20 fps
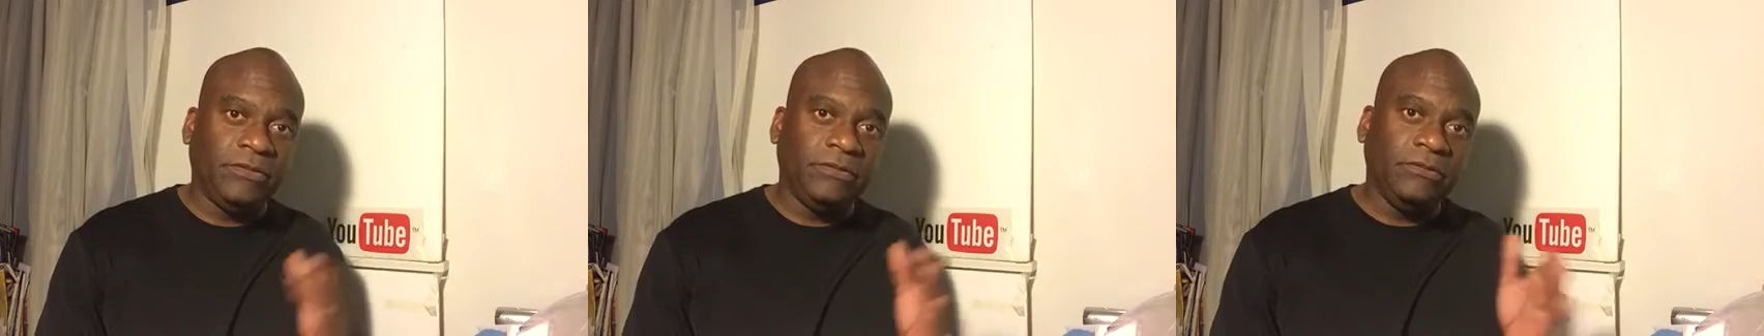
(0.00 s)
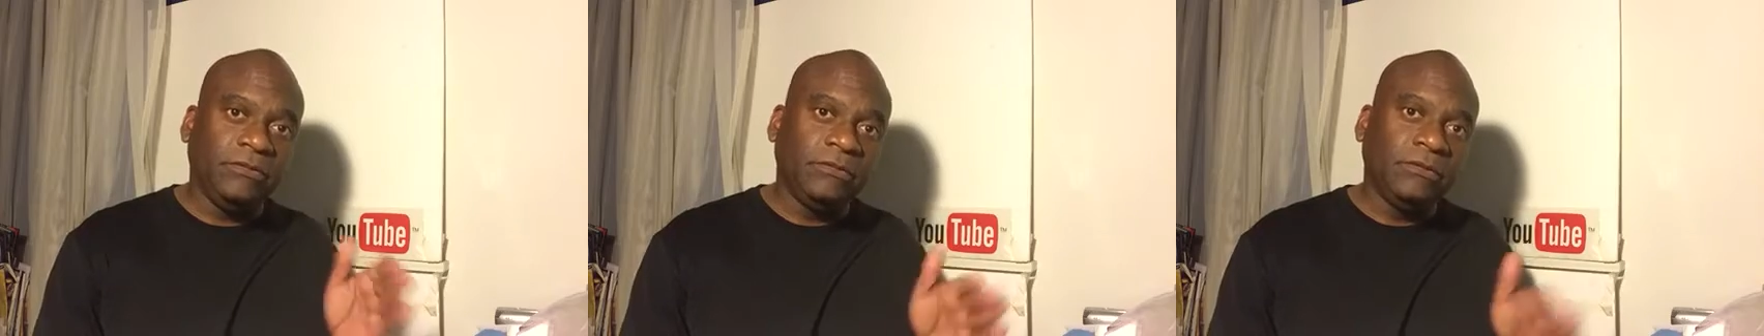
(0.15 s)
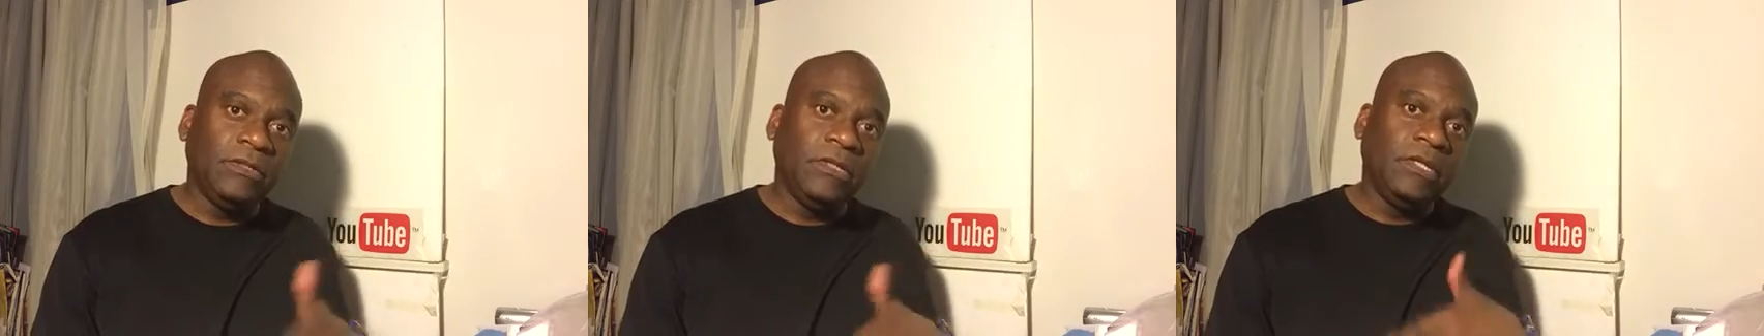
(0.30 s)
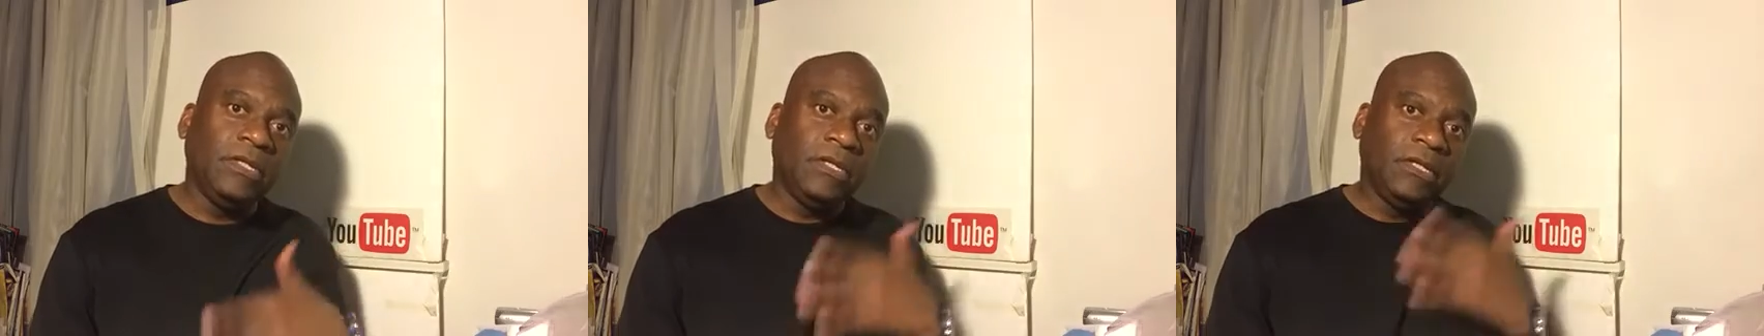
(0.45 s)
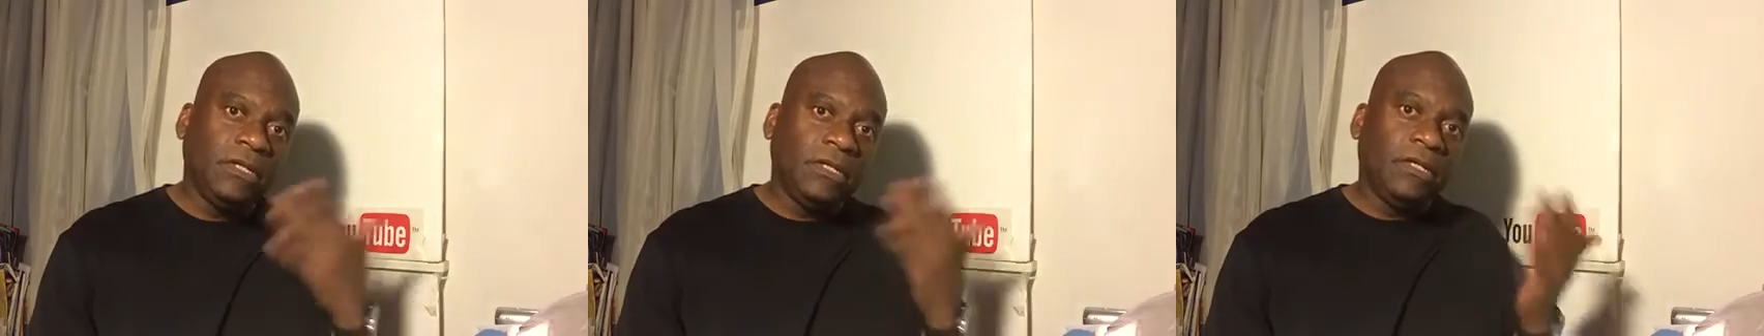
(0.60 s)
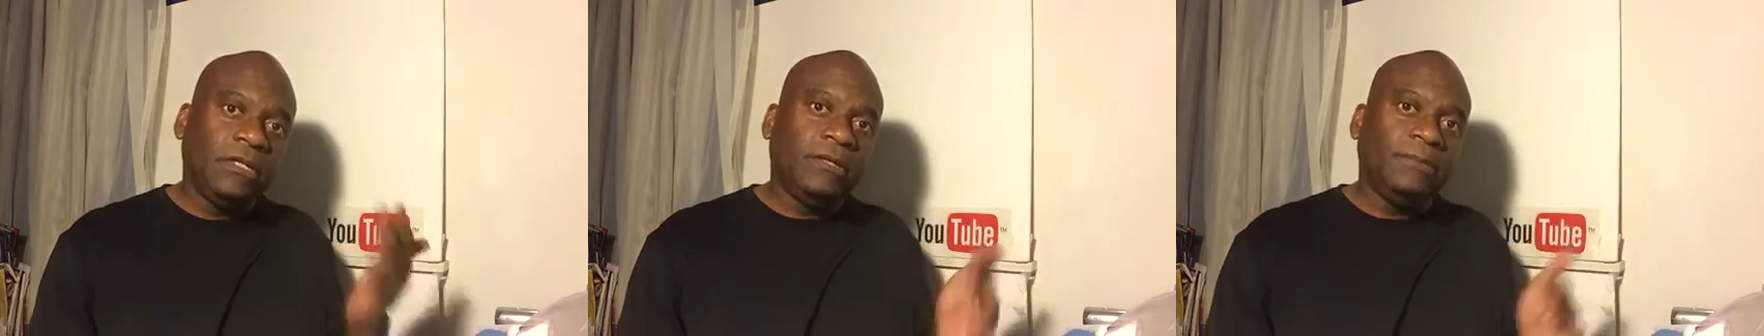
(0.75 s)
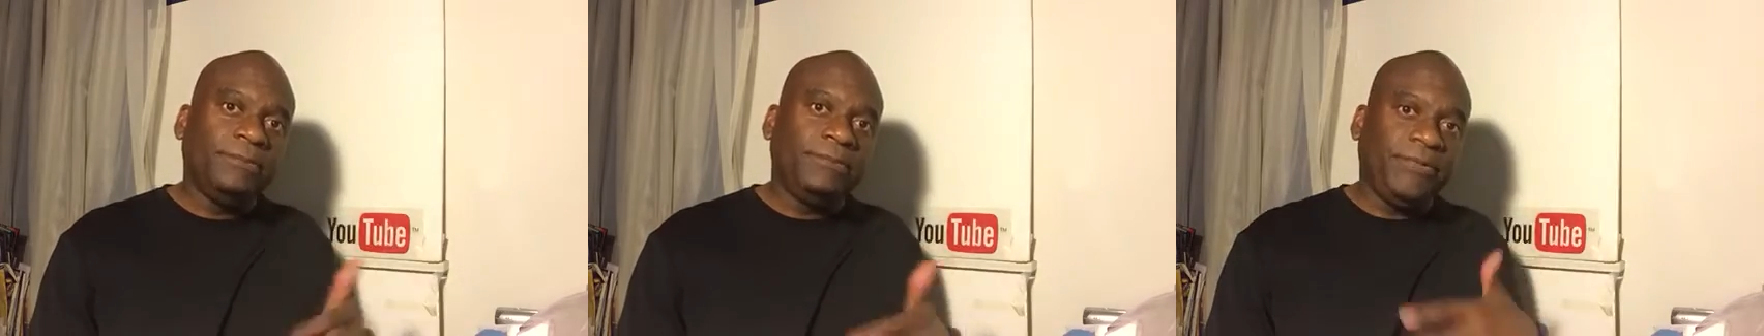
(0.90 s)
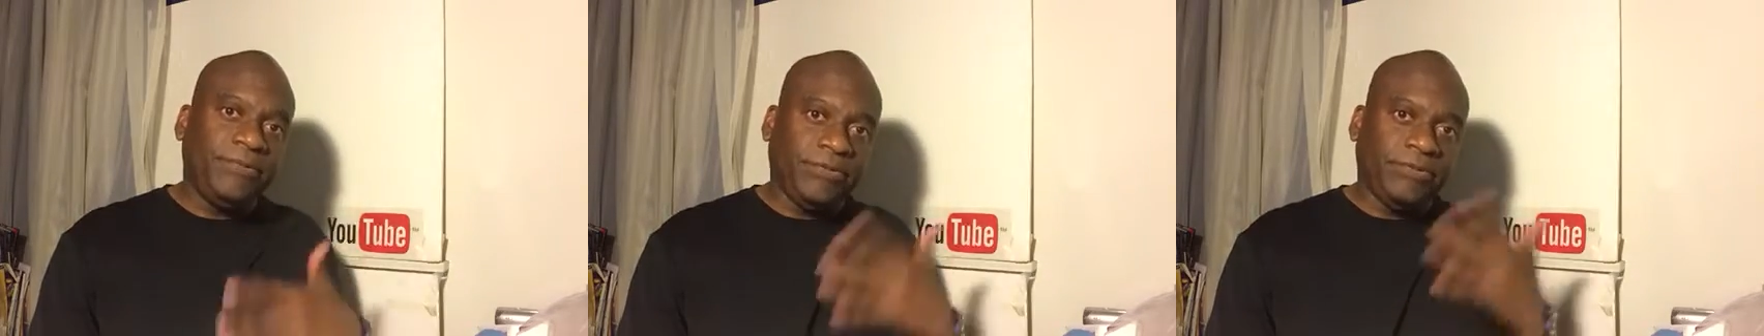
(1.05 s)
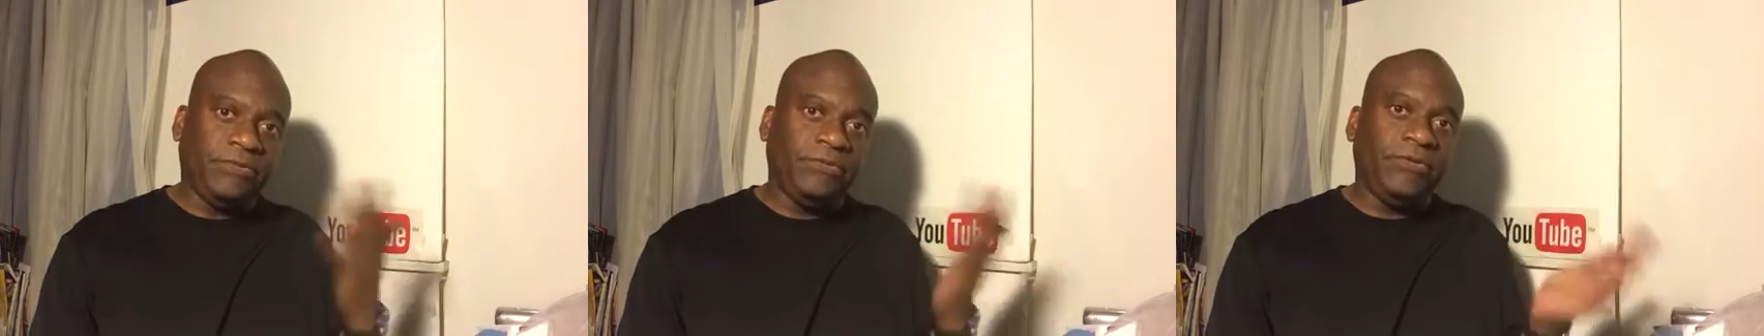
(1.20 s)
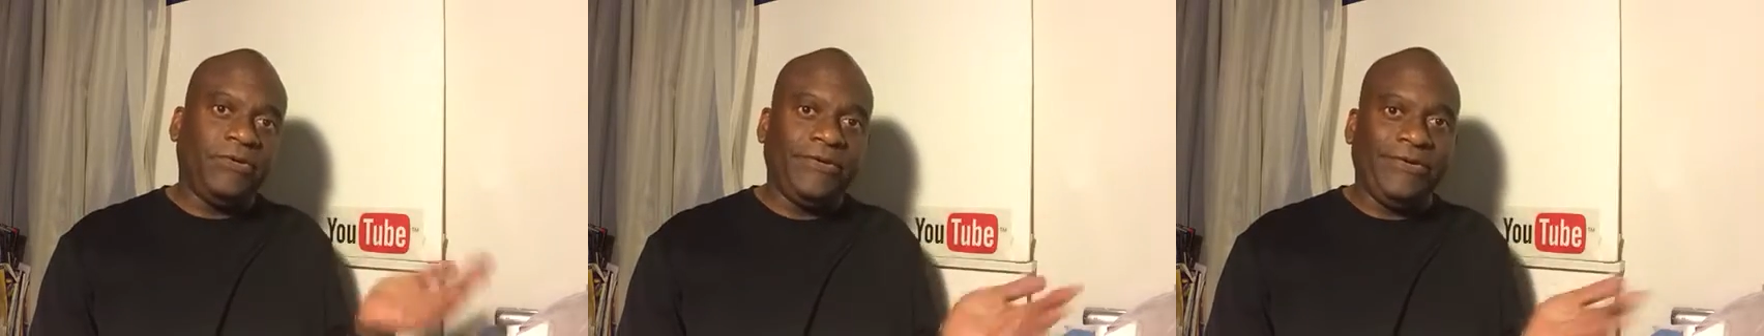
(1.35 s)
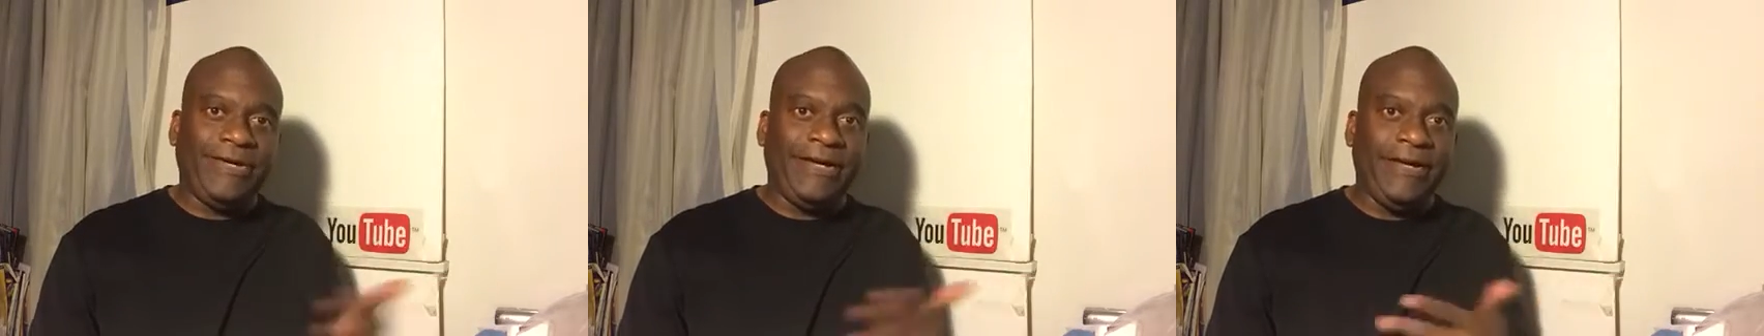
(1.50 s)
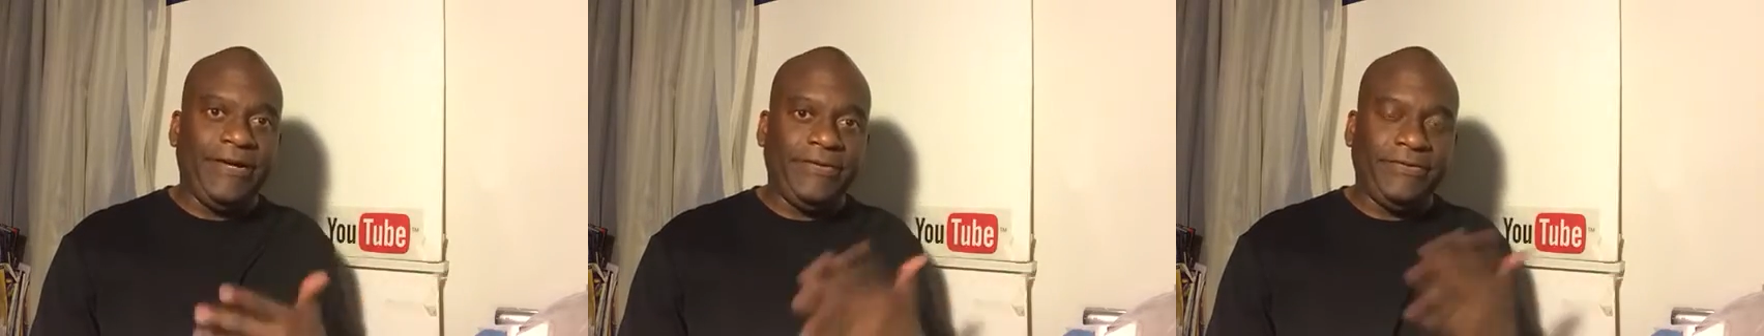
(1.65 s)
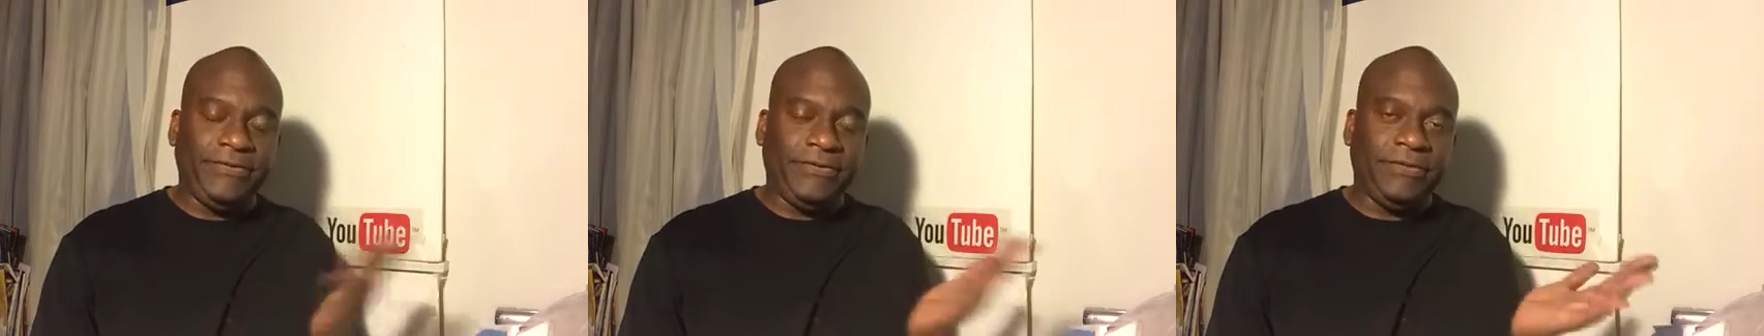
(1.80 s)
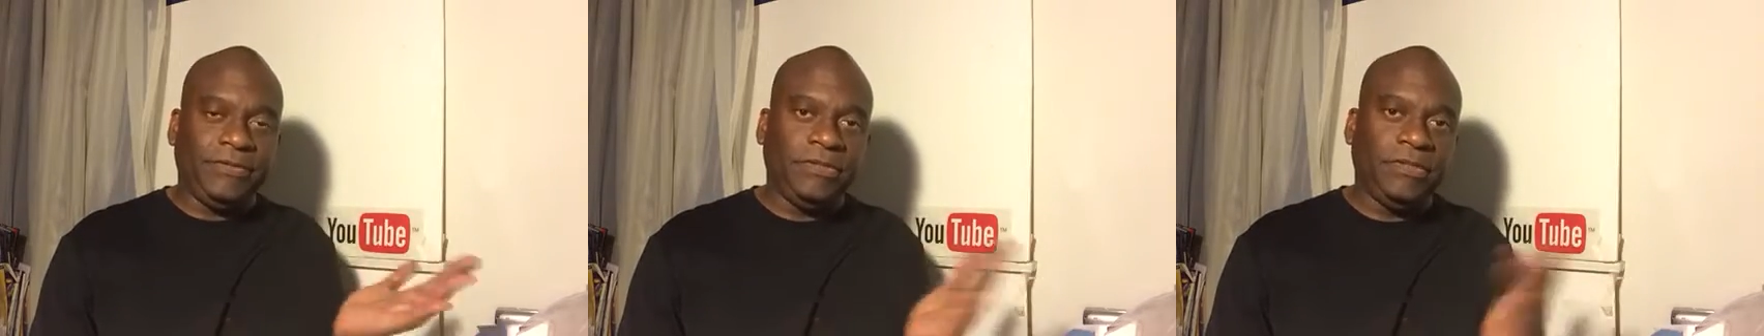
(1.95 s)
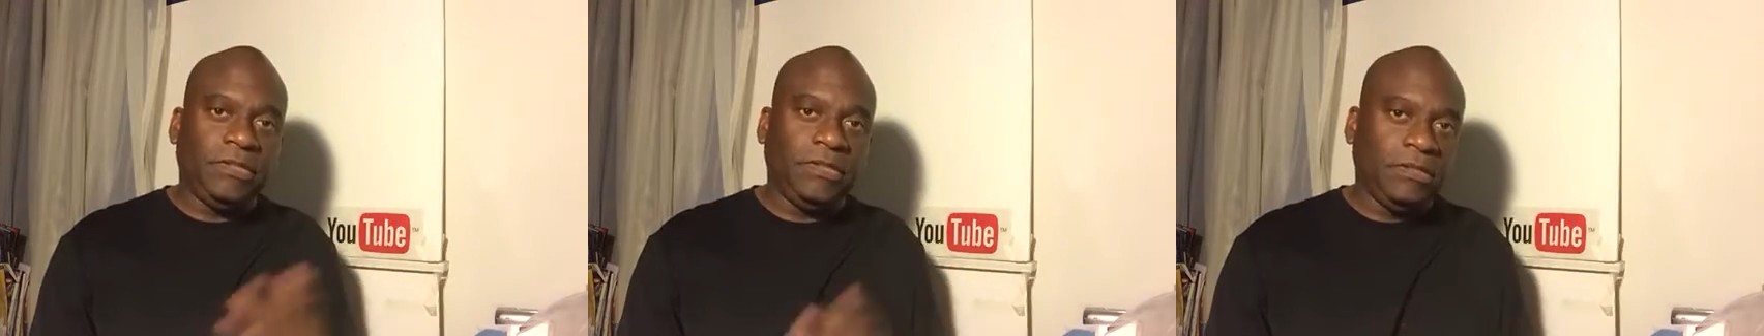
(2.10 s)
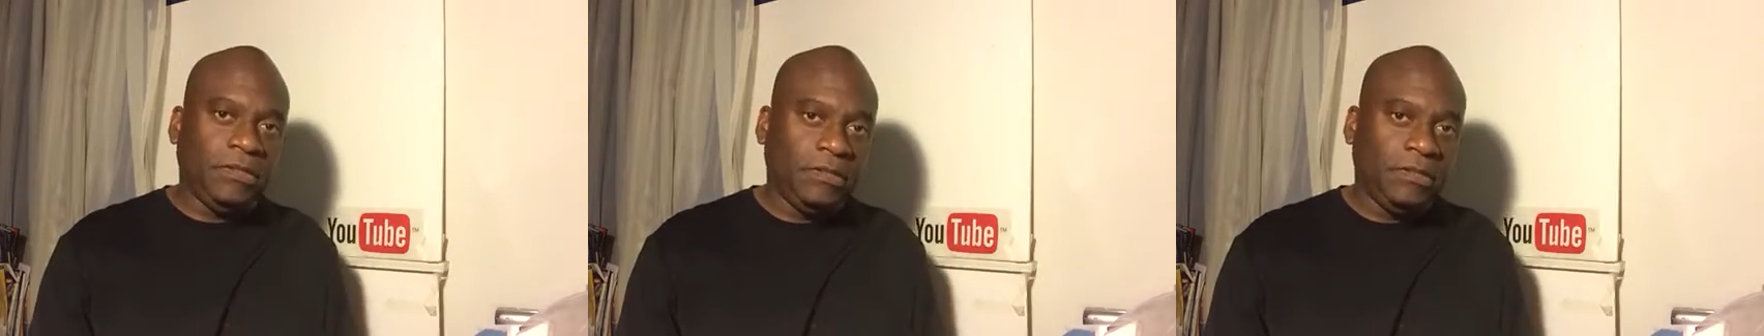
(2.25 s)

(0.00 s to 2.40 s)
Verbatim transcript: who put the word out and